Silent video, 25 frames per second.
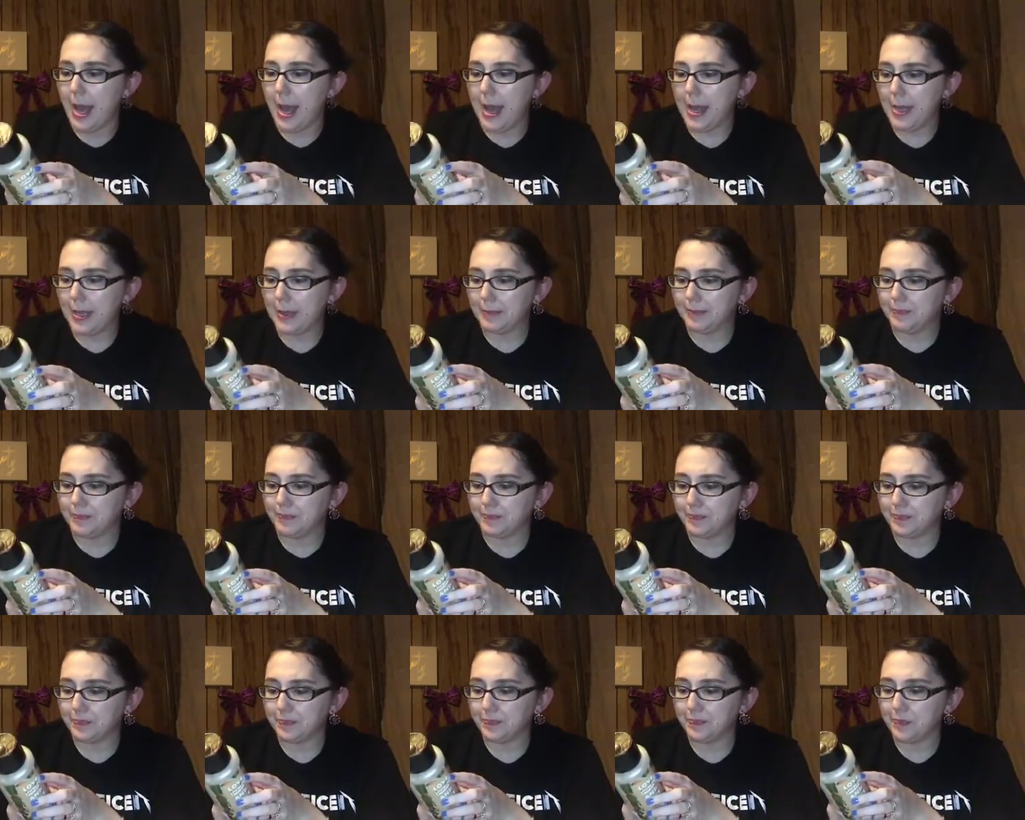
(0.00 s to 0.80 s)
And
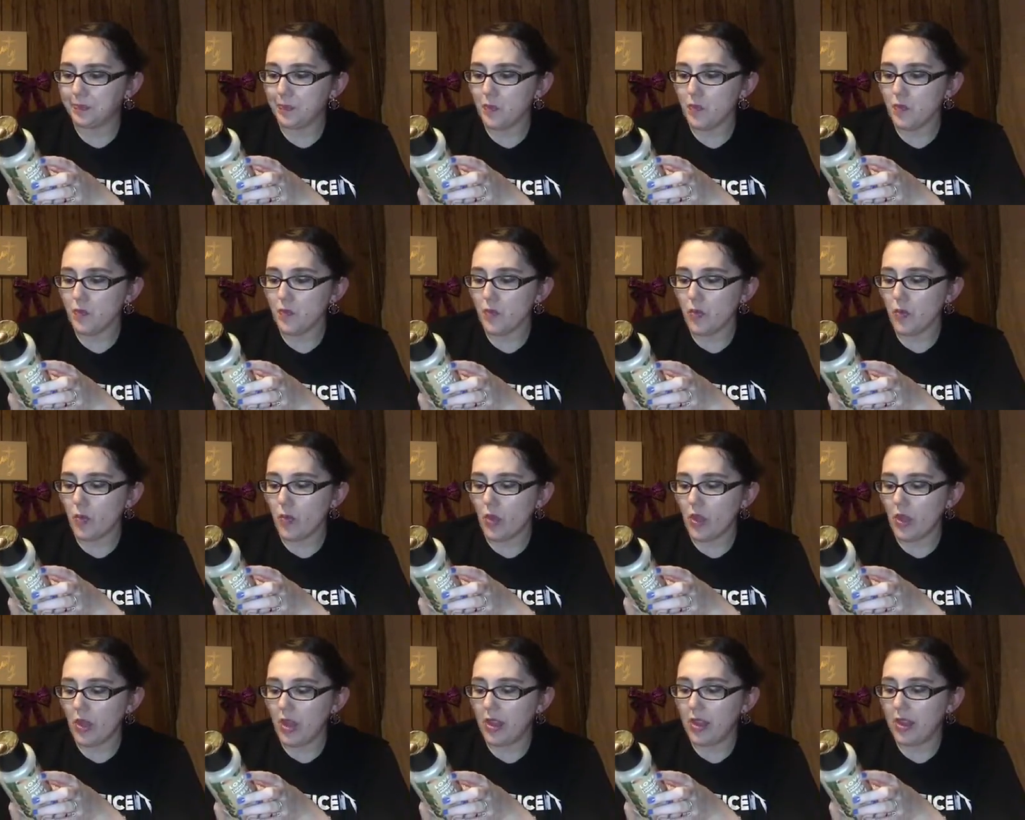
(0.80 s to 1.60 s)

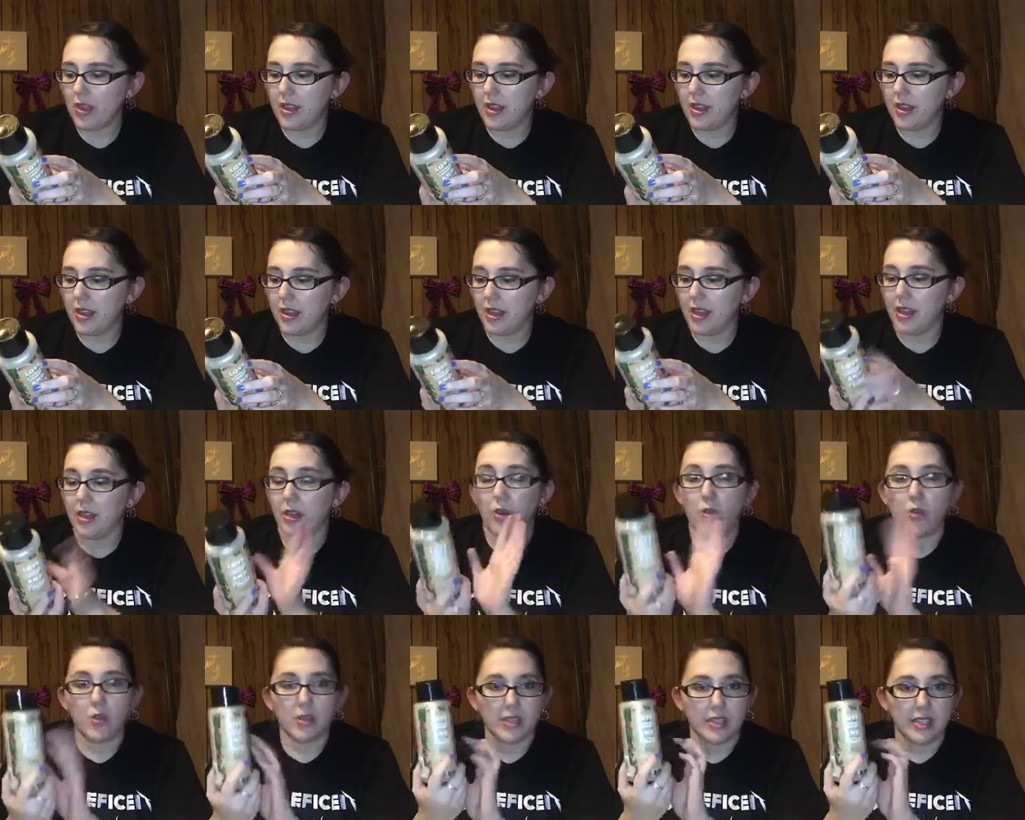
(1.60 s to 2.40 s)

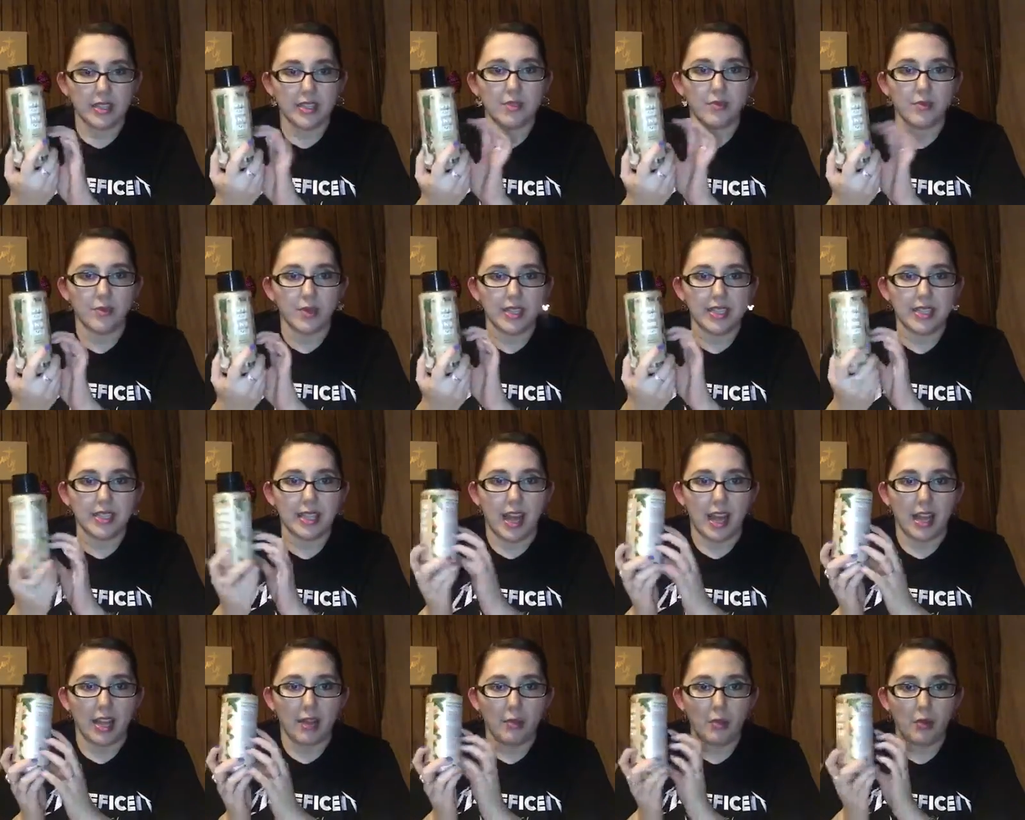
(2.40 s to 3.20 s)
of course it's
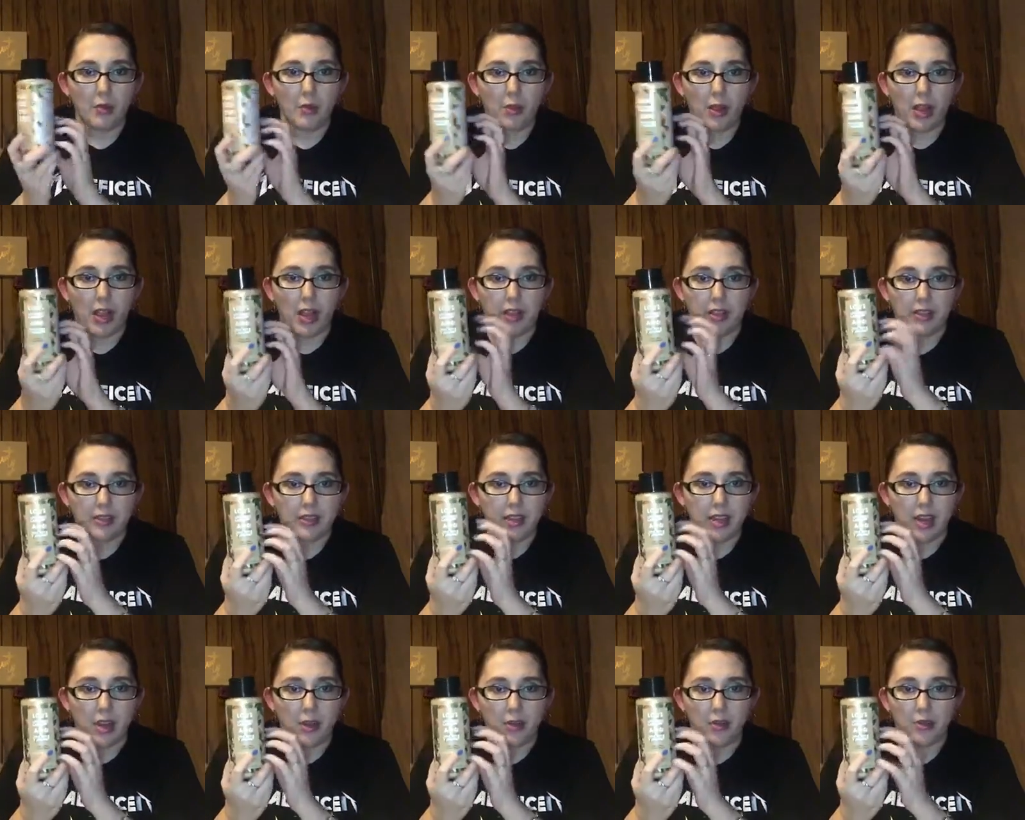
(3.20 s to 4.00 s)
recyclable,
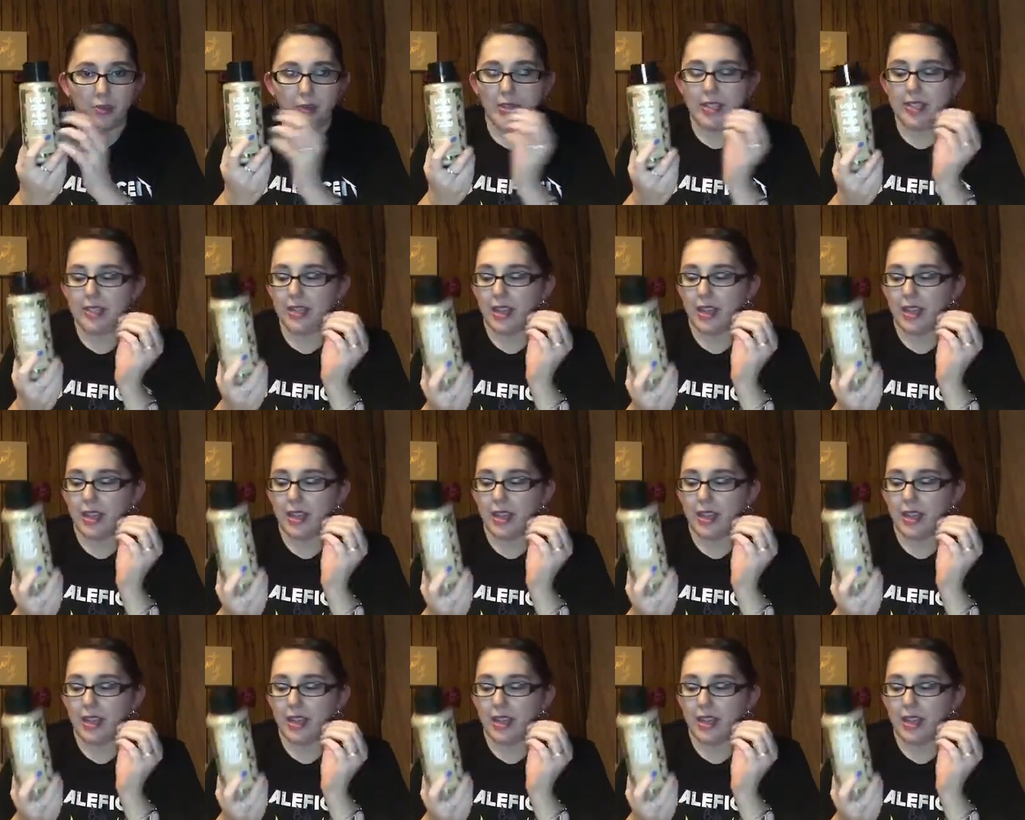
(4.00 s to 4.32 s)
the